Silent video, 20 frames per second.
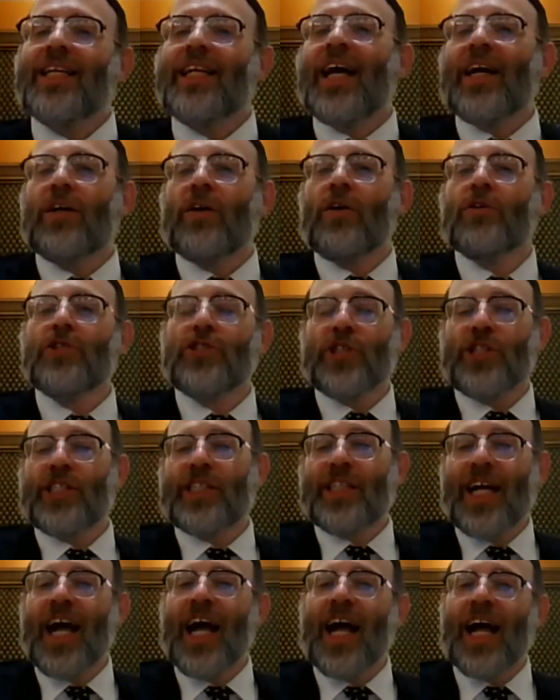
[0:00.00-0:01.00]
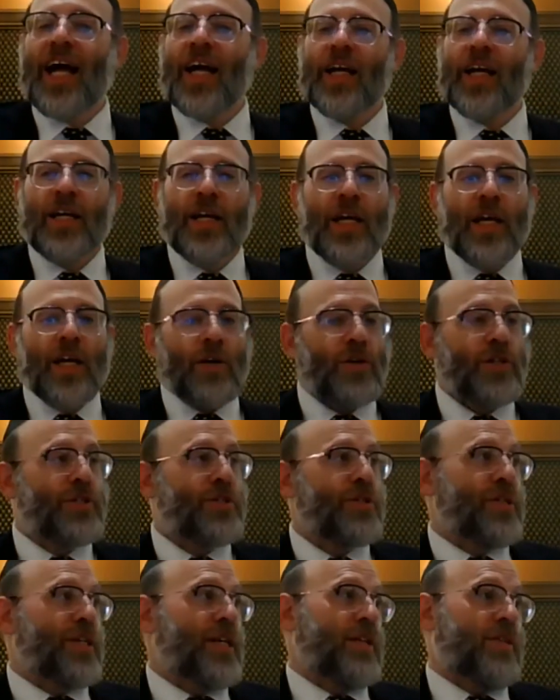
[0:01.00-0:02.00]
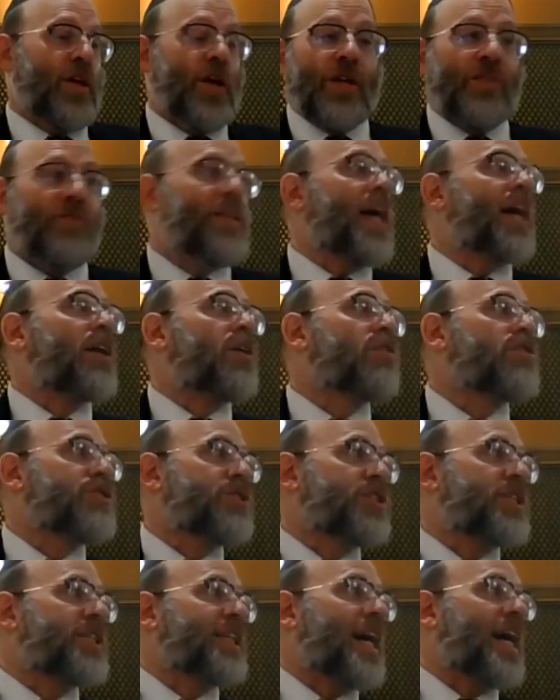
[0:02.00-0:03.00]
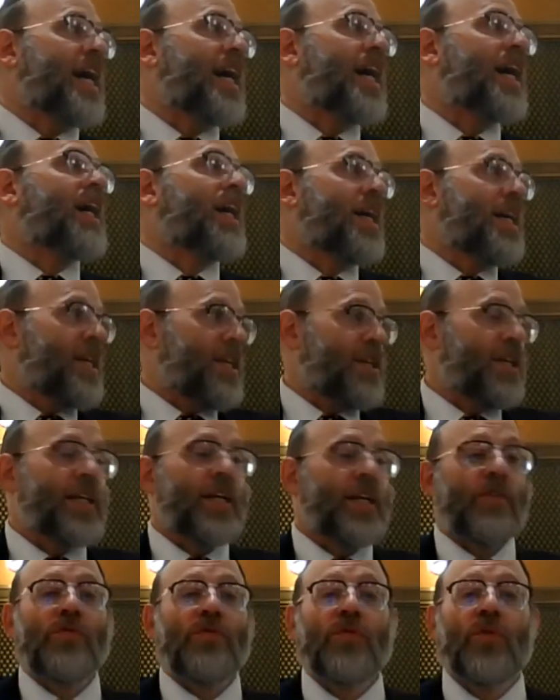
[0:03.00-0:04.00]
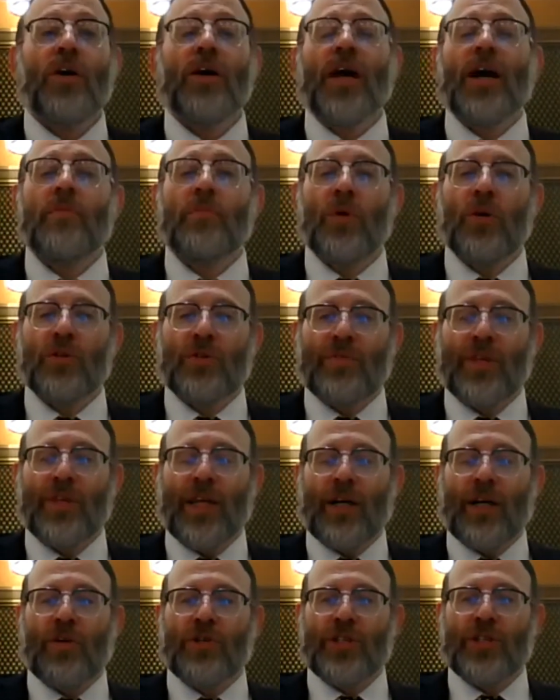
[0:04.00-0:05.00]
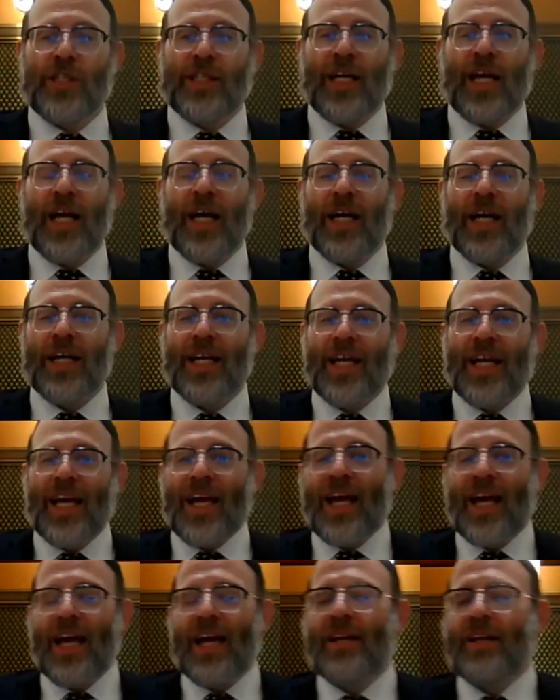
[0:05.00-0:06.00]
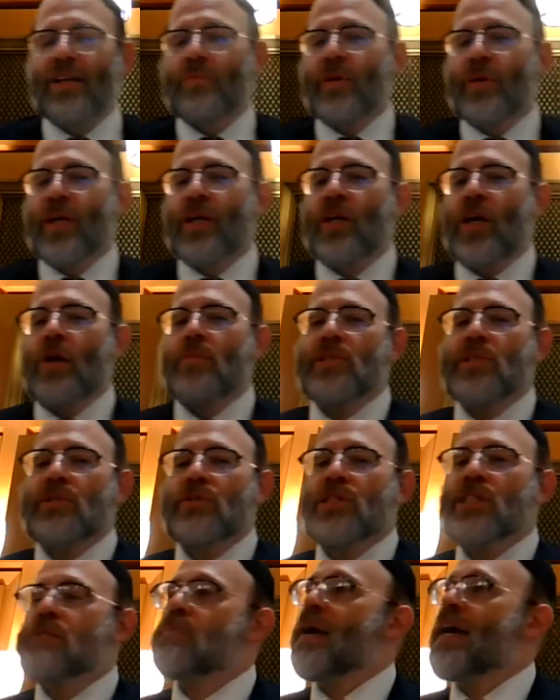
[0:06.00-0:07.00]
than not kosher schach, because you need not kosher schach, you need 4 amot of not kosher schach. And when it comes to